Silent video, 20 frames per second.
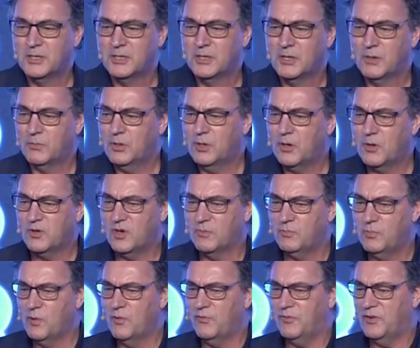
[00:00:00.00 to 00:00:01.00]
We're going to
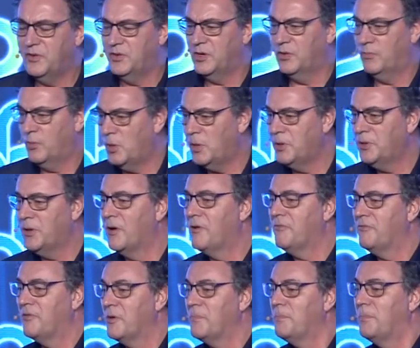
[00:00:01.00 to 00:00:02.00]
move into a world
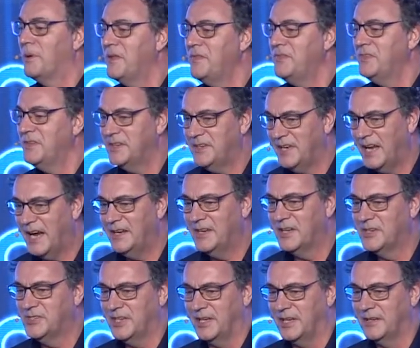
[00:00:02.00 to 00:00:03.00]
of abundant
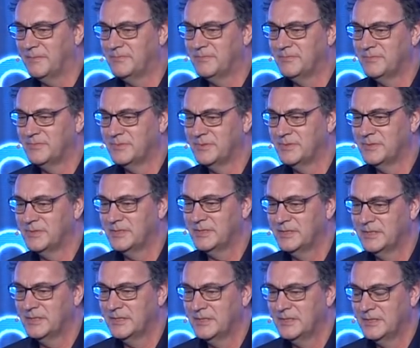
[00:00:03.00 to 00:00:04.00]
energy.
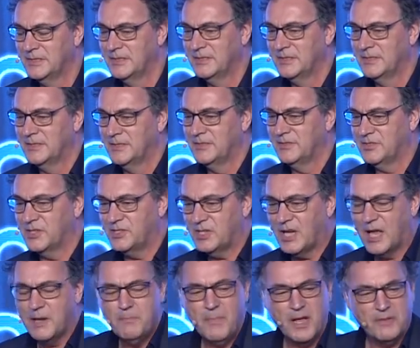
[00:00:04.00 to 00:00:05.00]
So
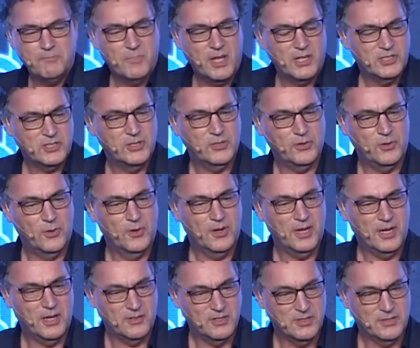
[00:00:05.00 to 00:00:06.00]
John mentioned
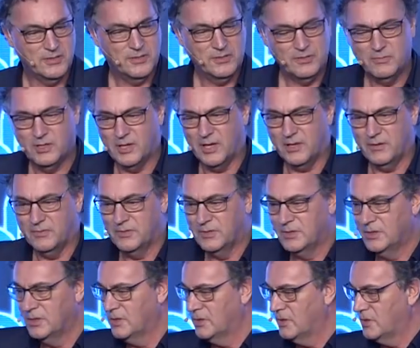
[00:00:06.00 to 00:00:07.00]
earlier, uh,
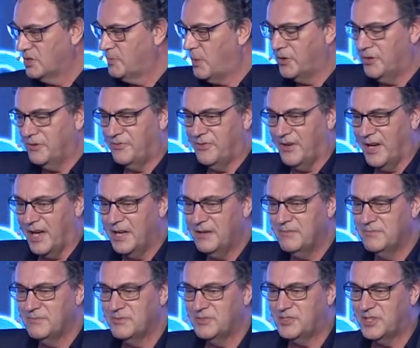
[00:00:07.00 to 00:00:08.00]
Spotify,
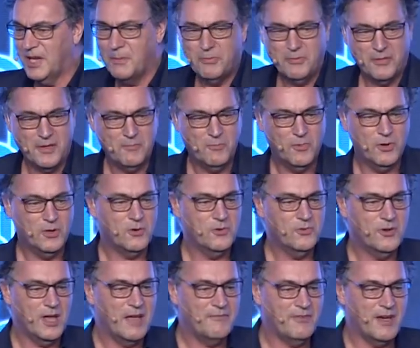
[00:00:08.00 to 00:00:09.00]
same thing. We're going
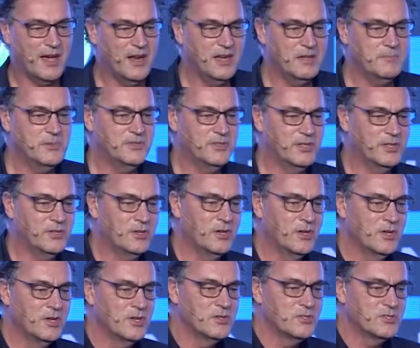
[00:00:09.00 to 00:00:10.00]
to have unlimited
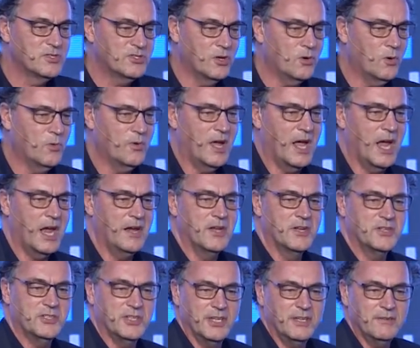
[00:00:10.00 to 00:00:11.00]
solar
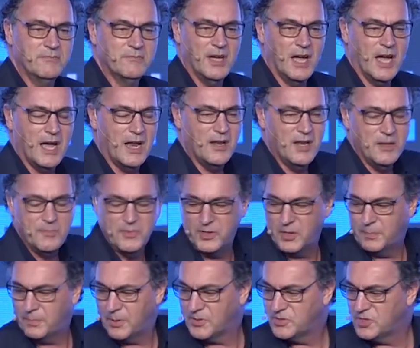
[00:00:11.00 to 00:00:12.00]
energy,
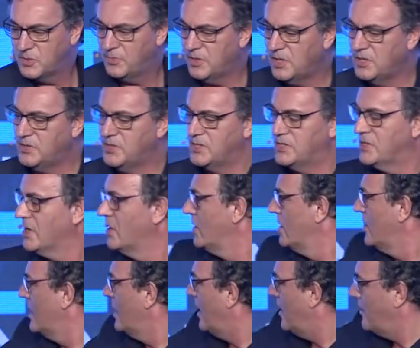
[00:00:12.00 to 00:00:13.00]
unlimited possibilities.
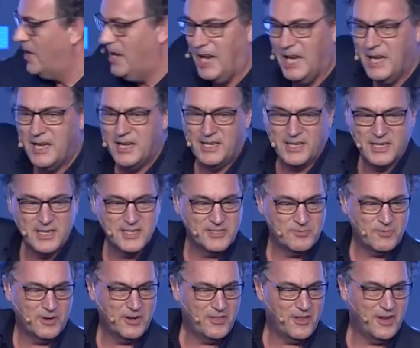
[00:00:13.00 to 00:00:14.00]
I mean, India is
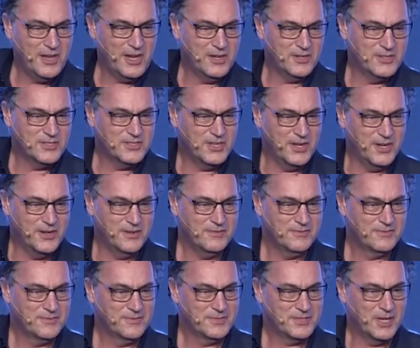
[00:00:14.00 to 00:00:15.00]
one of the leaders here,
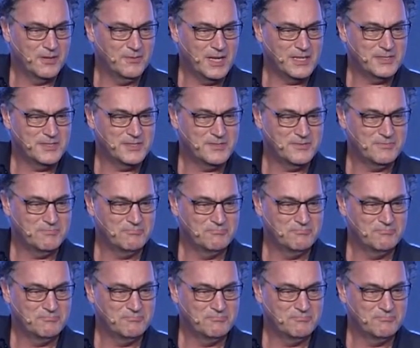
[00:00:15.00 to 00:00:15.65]
so that's